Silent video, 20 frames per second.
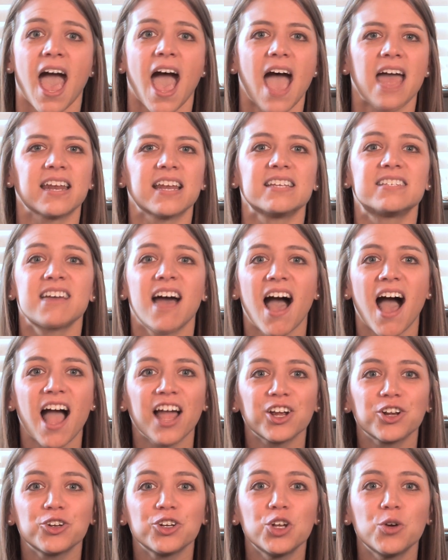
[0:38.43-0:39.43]
an
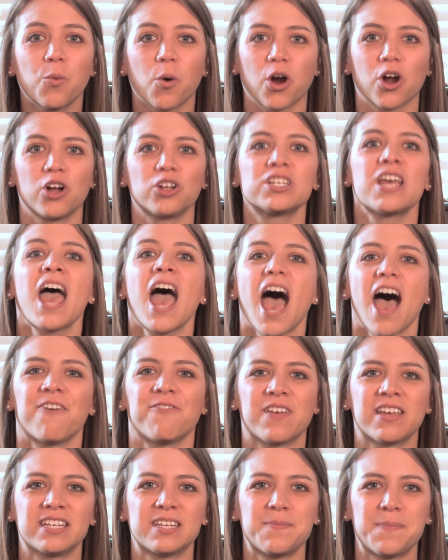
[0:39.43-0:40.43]
entire new world of
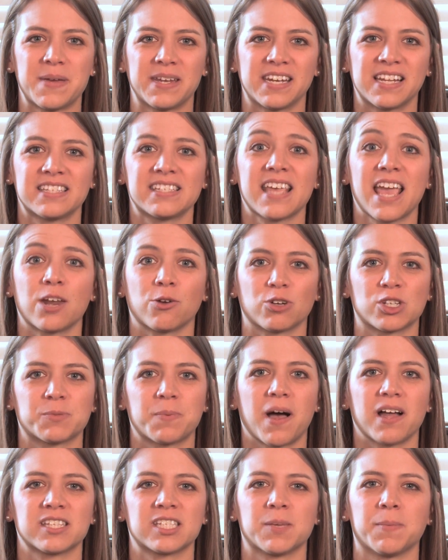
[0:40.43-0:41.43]
independence and
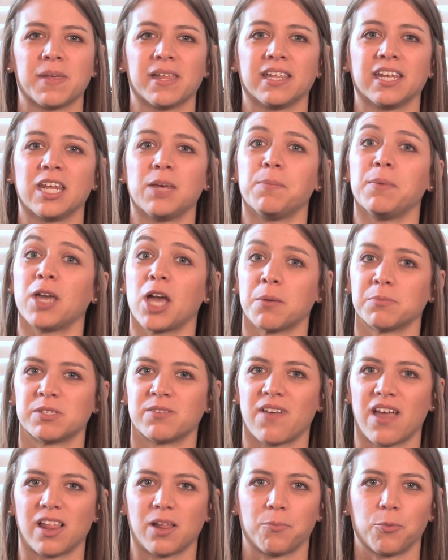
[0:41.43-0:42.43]
responsibility becomes
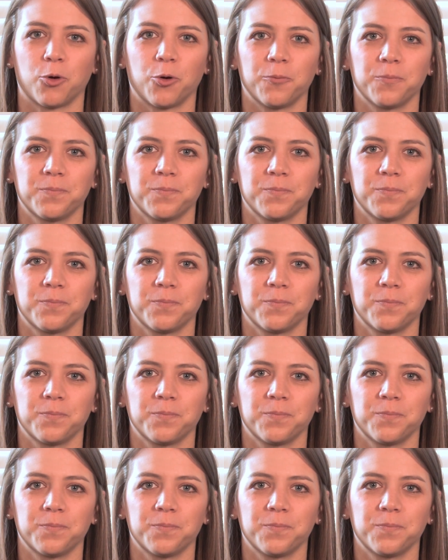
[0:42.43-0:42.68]
available.